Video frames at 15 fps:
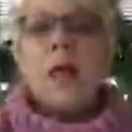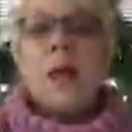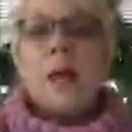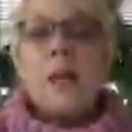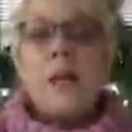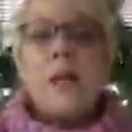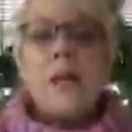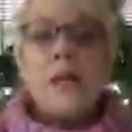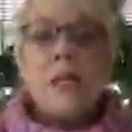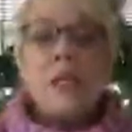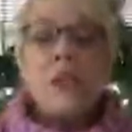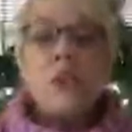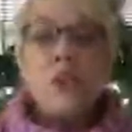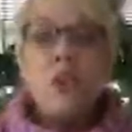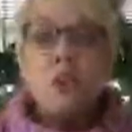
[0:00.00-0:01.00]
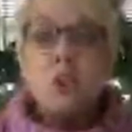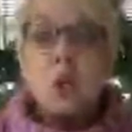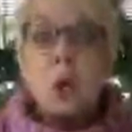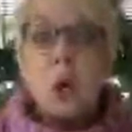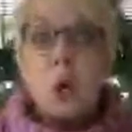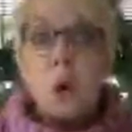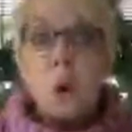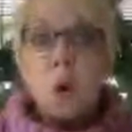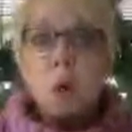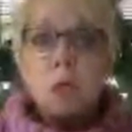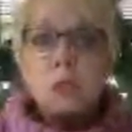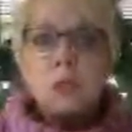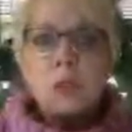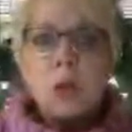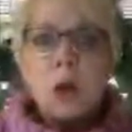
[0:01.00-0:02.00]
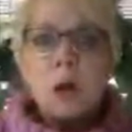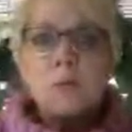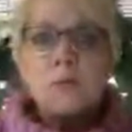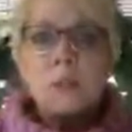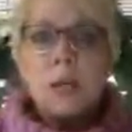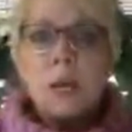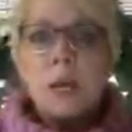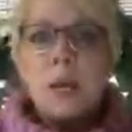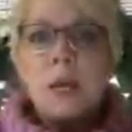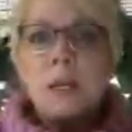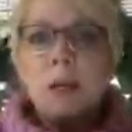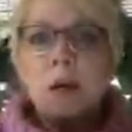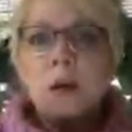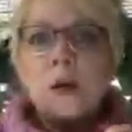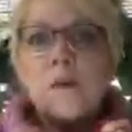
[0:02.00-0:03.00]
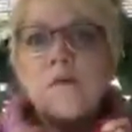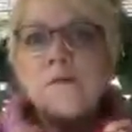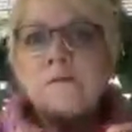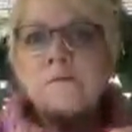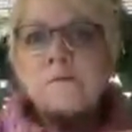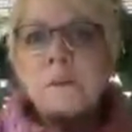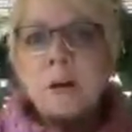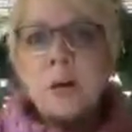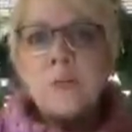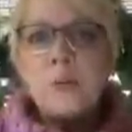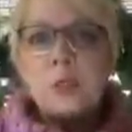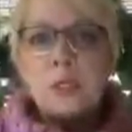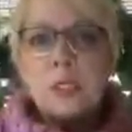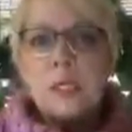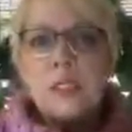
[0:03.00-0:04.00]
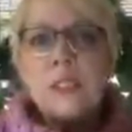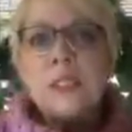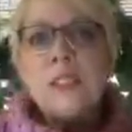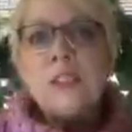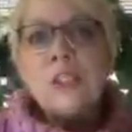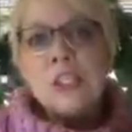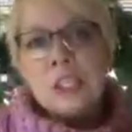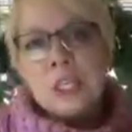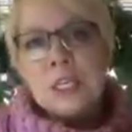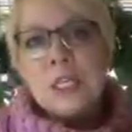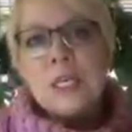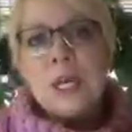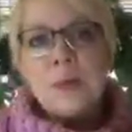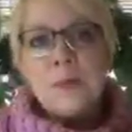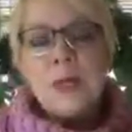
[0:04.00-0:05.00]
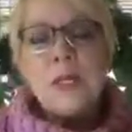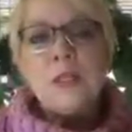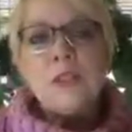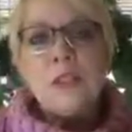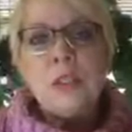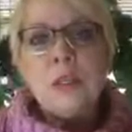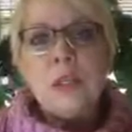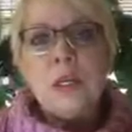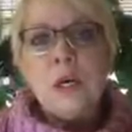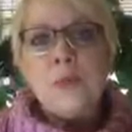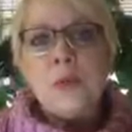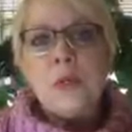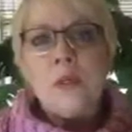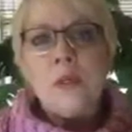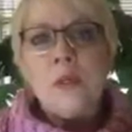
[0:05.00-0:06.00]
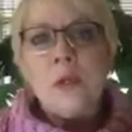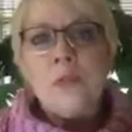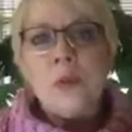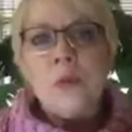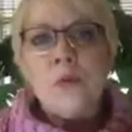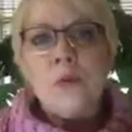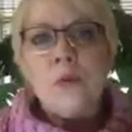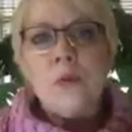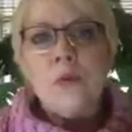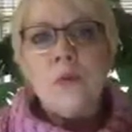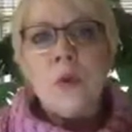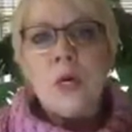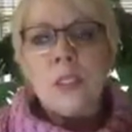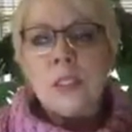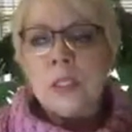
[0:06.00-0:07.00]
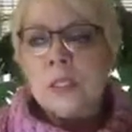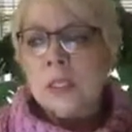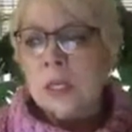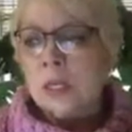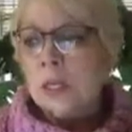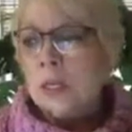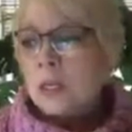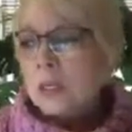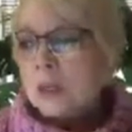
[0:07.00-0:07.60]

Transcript: and it is so soft and fabulous. It's chilly. I bet it's chilly up in Washington.